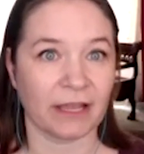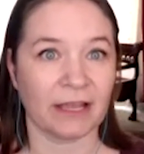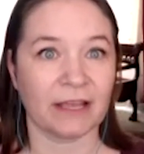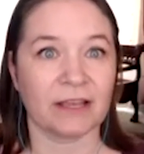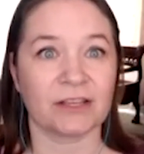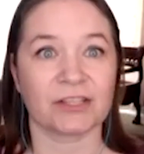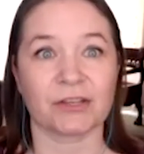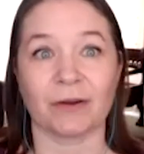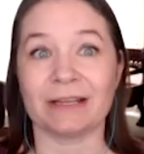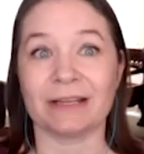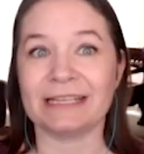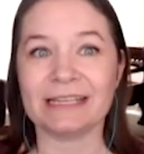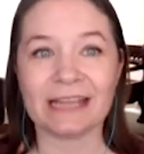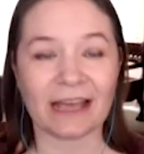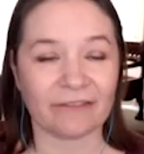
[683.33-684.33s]
Mm-hmm. So I
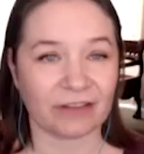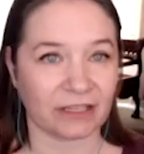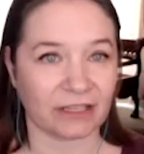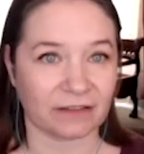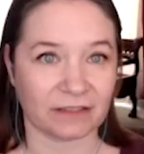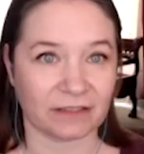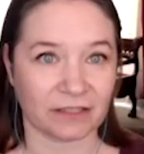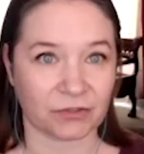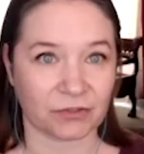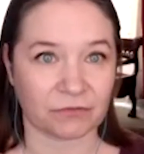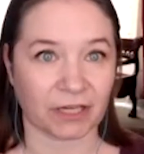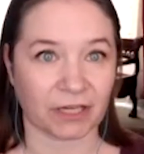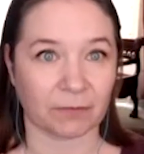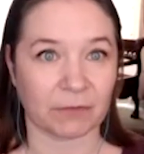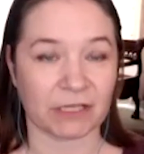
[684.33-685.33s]
didn't have any of the teacher
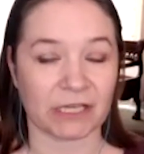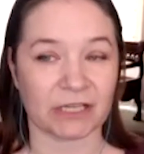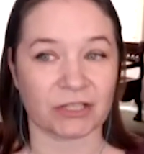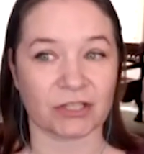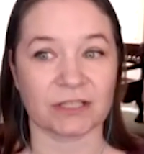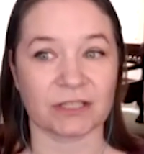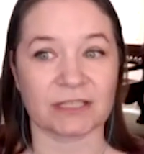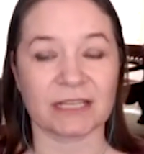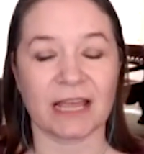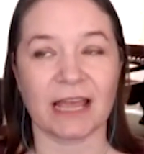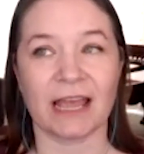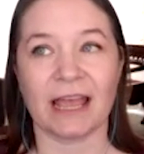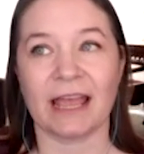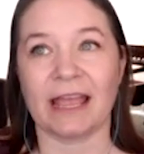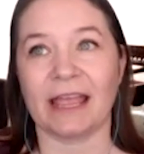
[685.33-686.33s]
recommendations.
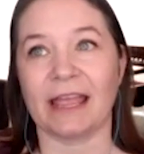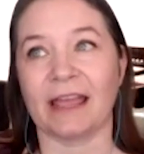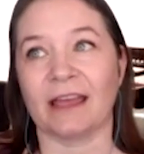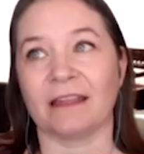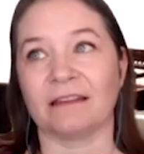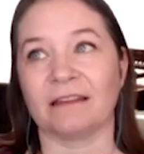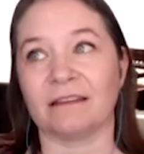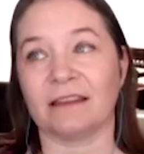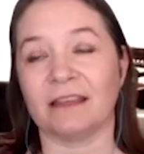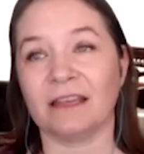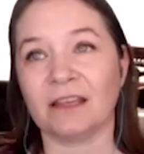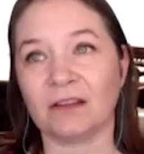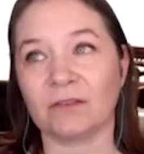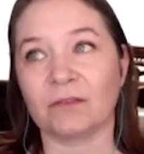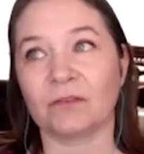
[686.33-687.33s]
And
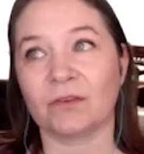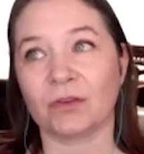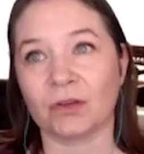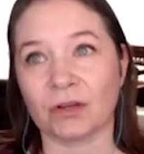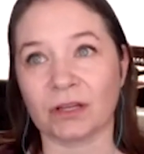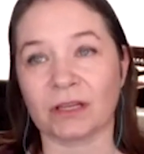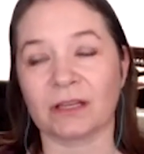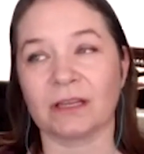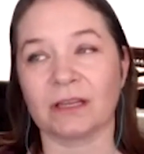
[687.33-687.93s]
it took